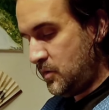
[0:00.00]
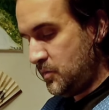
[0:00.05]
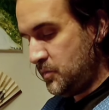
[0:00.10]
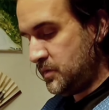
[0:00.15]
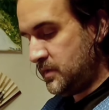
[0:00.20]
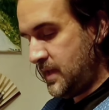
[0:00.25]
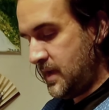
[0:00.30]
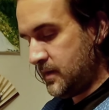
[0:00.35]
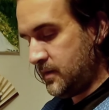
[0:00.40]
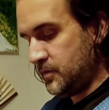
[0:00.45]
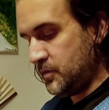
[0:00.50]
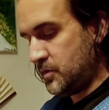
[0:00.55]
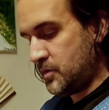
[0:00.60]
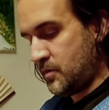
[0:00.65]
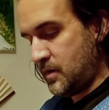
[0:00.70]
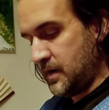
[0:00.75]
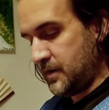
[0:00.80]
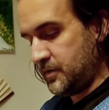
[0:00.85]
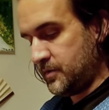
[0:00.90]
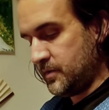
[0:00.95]
used that
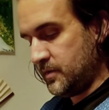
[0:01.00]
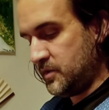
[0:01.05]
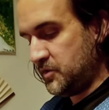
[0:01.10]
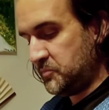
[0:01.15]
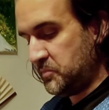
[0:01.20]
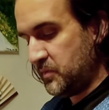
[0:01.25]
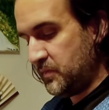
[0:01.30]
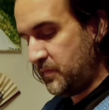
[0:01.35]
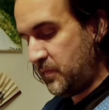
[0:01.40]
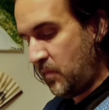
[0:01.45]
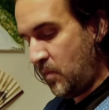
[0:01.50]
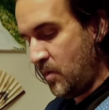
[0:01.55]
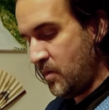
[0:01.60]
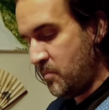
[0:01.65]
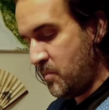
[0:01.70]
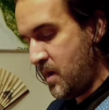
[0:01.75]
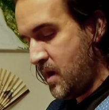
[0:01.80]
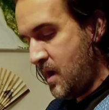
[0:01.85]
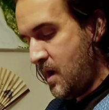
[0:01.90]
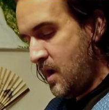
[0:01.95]
construction to
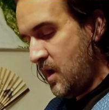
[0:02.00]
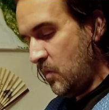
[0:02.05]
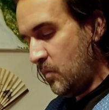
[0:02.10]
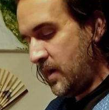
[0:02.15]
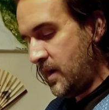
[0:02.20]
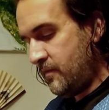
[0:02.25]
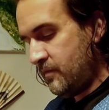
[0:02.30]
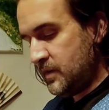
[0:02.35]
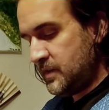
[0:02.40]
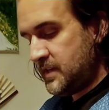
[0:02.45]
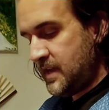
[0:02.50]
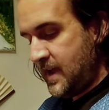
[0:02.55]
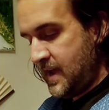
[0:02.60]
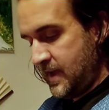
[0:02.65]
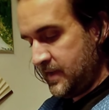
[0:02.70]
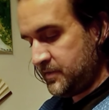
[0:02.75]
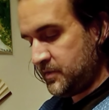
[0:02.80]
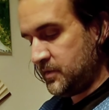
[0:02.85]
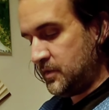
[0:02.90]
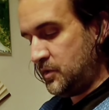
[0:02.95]
perform whatever
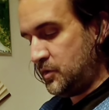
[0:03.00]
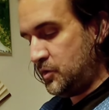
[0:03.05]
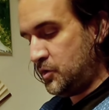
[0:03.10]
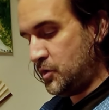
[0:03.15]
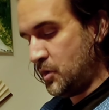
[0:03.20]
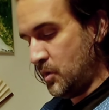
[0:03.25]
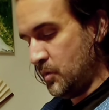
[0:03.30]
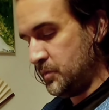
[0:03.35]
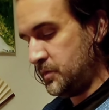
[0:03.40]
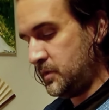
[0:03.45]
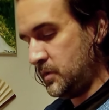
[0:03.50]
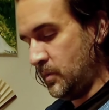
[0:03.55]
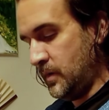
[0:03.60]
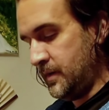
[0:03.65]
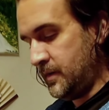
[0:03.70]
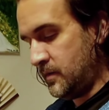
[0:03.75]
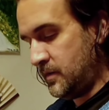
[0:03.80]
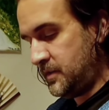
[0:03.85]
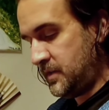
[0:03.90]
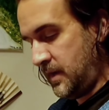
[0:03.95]
tasks it chose to
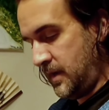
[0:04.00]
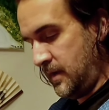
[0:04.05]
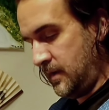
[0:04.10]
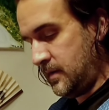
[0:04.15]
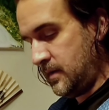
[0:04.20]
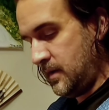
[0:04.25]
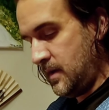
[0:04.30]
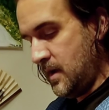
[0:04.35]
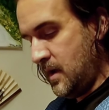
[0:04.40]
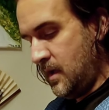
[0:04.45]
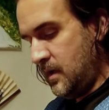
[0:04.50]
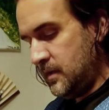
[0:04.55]
undertake,